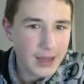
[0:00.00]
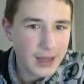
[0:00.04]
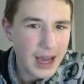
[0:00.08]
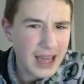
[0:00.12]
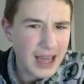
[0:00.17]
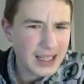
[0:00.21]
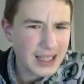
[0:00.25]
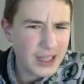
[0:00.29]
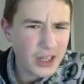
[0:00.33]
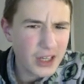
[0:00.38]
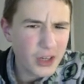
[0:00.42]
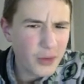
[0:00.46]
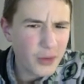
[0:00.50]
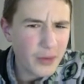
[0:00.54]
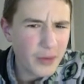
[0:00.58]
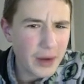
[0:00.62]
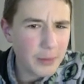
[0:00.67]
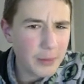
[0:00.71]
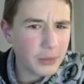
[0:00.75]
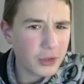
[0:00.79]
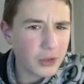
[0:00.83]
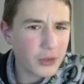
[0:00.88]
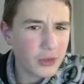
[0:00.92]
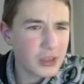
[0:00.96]
I don't know why
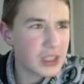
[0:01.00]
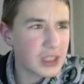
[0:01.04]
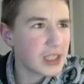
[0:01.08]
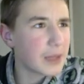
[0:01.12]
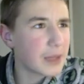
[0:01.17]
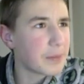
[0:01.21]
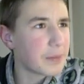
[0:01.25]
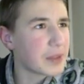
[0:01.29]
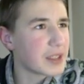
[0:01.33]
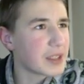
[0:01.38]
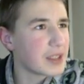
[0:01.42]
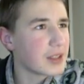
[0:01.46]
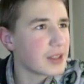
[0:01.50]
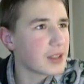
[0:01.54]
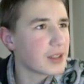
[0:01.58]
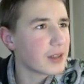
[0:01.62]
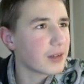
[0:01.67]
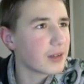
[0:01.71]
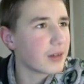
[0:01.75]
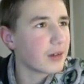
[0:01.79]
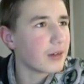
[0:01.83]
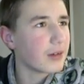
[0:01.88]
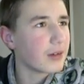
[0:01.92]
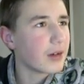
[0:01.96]
I'm close in the
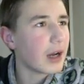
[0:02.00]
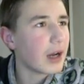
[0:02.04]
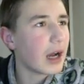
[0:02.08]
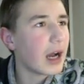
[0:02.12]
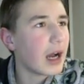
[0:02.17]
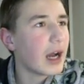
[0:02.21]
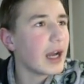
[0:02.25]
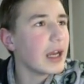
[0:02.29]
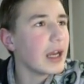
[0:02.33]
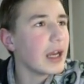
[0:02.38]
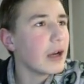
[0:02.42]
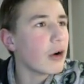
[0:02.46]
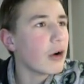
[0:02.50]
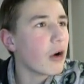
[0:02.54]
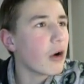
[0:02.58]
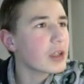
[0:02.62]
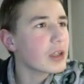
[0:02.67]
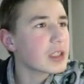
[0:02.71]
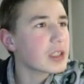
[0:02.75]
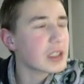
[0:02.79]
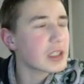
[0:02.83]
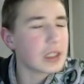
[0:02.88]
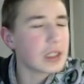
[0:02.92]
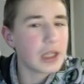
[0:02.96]
position though. Hi
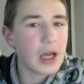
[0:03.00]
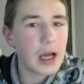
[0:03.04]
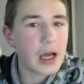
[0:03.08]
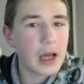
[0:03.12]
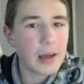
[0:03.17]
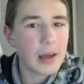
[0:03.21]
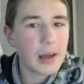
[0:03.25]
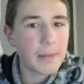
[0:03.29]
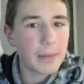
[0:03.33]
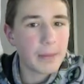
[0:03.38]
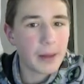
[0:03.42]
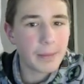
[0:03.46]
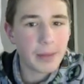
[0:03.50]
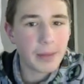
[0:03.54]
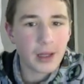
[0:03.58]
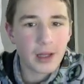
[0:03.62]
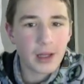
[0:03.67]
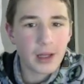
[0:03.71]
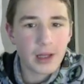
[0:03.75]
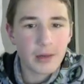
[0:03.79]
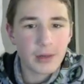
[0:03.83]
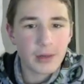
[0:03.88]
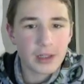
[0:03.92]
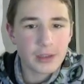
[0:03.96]
Osla
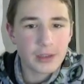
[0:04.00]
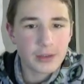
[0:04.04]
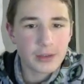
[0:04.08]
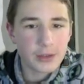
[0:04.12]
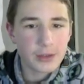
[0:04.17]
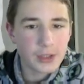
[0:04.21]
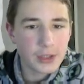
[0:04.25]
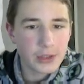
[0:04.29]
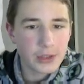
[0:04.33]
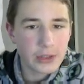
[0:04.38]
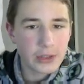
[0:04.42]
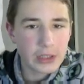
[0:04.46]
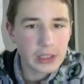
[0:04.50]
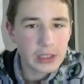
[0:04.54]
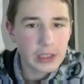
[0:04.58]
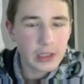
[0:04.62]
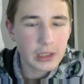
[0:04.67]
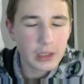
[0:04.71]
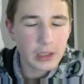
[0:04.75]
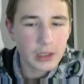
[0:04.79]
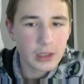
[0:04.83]
Papa 123.